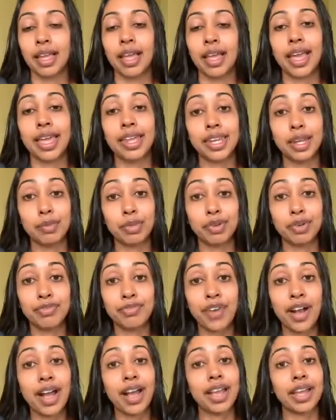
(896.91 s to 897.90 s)
And number
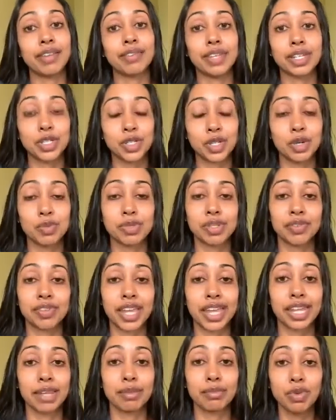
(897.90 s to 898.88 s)
5, in terms of
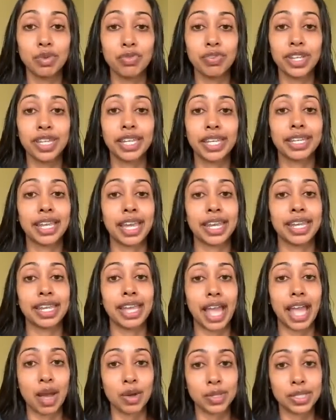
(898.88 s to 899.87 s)
getting moving and getting
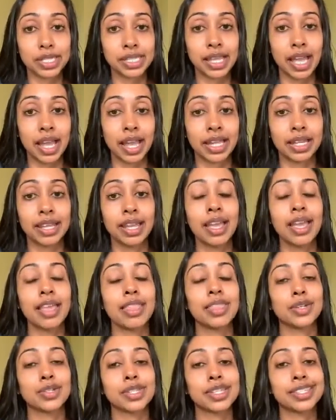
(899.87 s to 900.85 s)
outside,
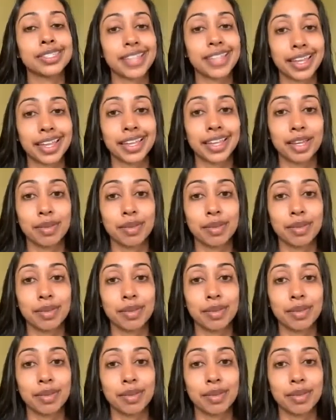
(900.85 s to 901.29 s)
there's a second